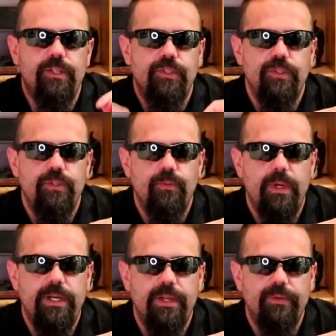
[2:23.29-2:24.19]
to show you
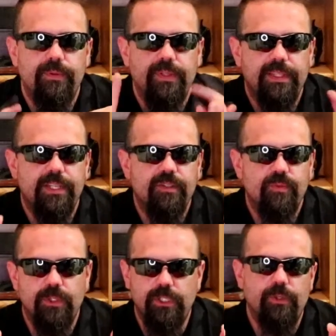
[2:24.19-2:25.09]
one other thing that
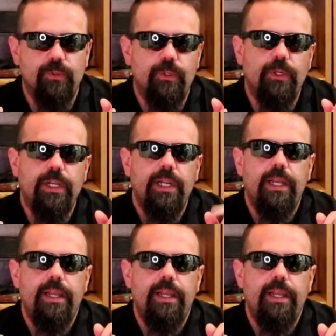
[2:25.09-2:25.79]
is really cool.